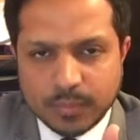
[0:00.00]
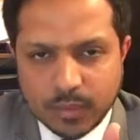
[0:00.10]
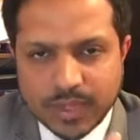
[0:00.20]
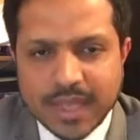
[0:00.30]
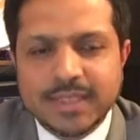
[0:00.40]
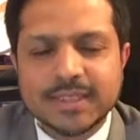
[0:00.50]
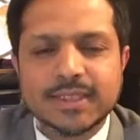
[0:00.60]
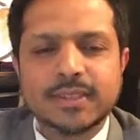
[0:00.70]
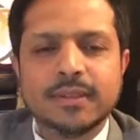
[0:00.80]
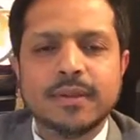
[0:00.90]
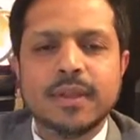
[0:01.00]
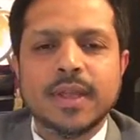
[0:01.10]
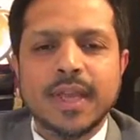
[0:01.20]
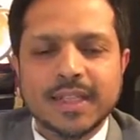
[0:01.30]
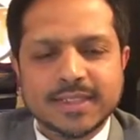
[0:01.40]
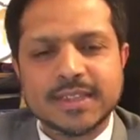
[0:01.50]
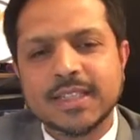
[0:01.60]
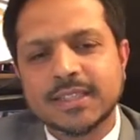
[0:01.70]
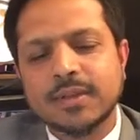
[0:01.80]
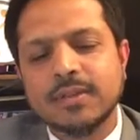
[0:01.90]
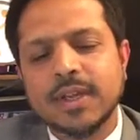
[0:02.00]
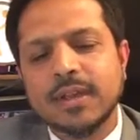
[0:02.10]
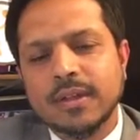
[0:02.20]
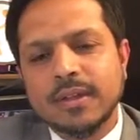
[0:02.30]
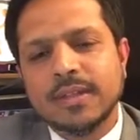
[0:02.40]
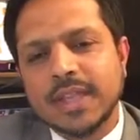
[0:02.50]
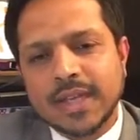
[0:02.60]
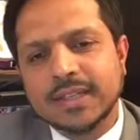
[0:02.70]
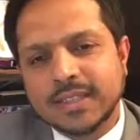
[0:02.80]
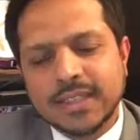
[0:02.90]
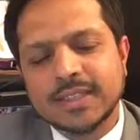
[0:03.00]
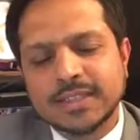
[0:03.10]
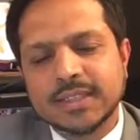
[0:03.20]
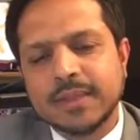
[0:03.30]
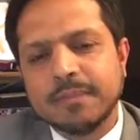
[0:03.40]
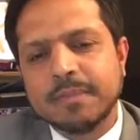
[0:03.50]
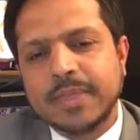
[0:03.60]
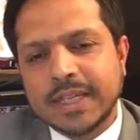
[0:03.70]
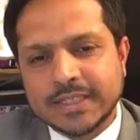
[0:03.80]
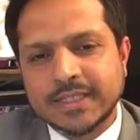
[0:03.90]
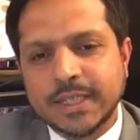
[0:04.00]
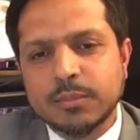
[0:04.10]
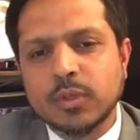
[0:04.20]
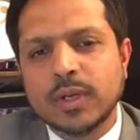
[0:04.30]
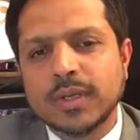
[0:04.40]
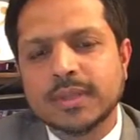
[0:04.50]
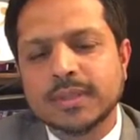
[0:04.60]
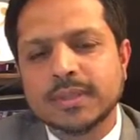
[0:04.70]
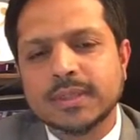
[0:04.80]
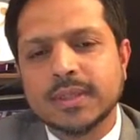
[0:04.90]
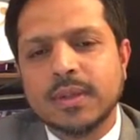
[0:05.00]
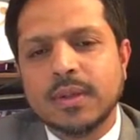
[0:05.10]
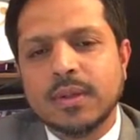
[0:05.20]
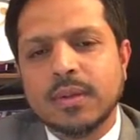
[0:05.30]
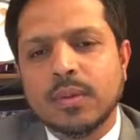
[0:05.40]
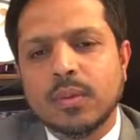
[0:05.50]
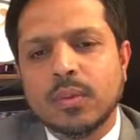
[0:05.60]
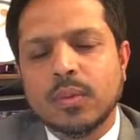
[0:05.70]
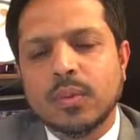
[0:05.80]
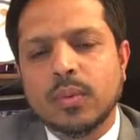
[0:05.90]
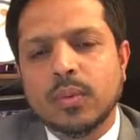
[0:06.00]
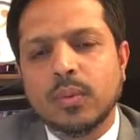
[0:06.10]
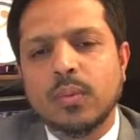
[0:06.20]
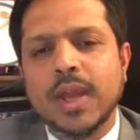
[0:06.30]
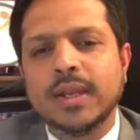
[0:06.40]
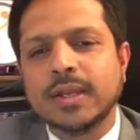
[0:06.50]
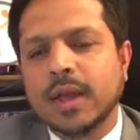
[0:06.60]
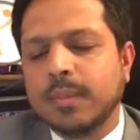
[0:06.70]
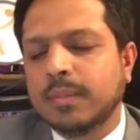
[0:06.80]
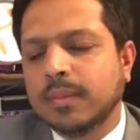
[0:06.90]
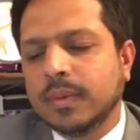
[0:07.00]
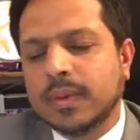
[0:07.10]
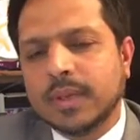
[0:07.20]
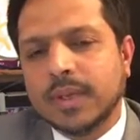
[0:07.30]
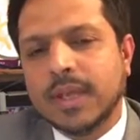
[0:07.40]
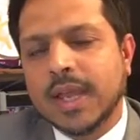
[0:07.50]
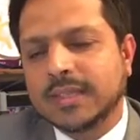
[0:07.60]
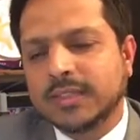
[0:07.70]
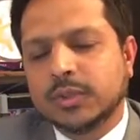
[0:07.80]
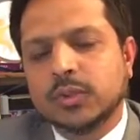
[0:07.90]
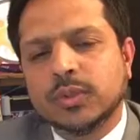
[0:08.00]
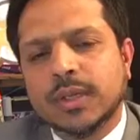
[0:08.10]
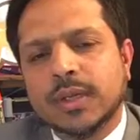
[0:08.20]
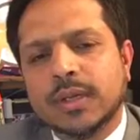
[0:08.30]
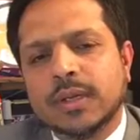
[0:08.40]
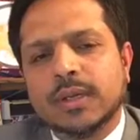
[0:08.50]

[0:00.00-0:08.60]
potential in such a way that this stimulus, when up gets to the